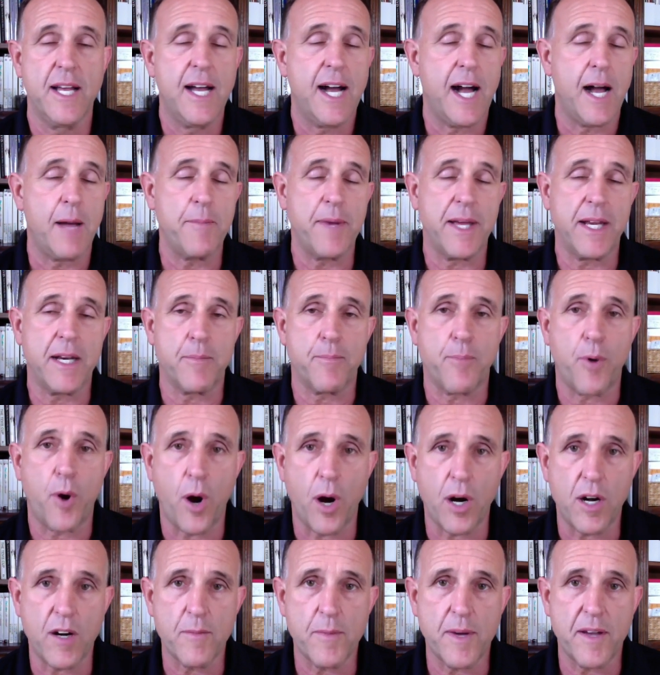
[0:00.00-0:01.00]
I made it
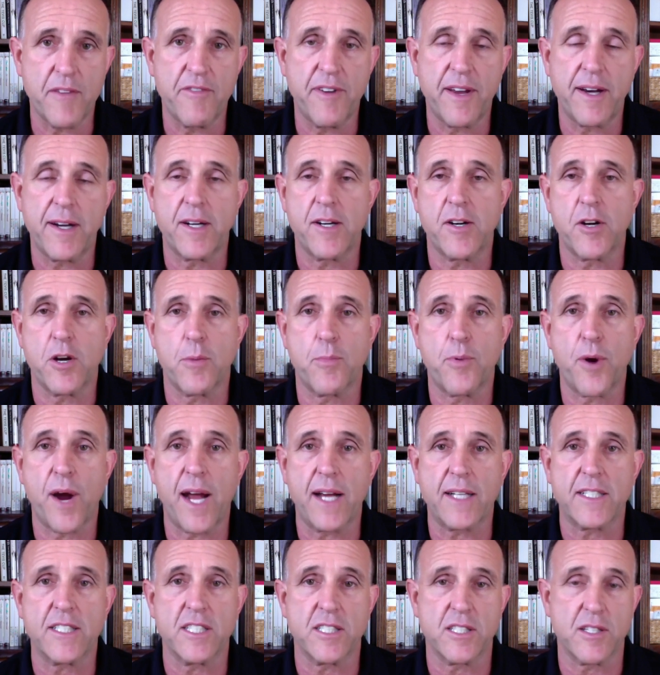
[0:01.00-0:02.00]
part of my veterinary
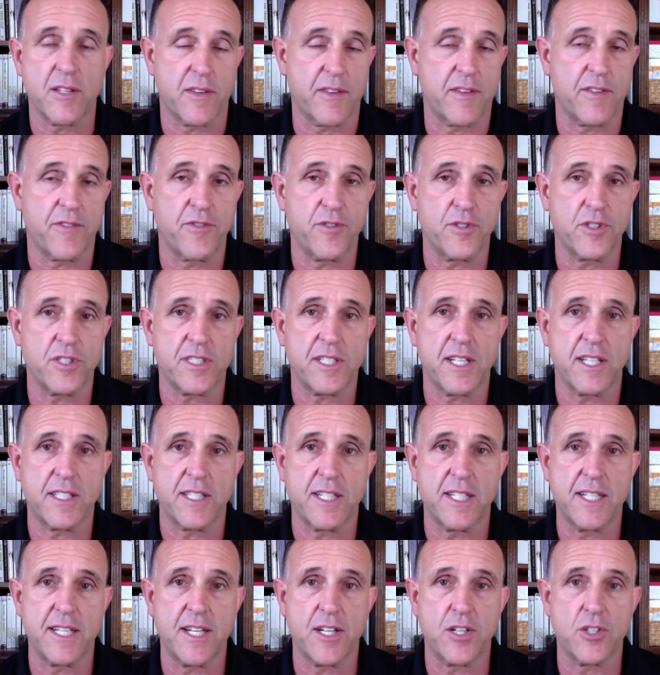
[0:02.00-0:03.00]
practice of the first
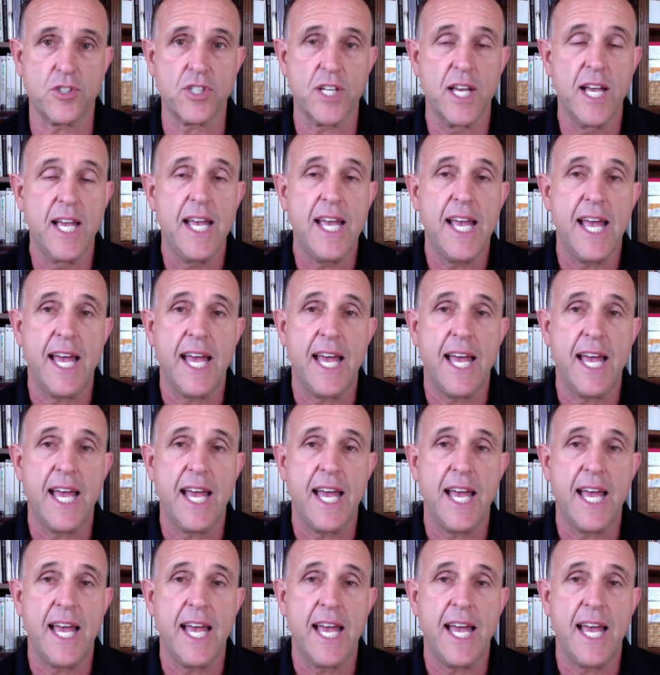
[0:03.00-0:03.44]
dozen years.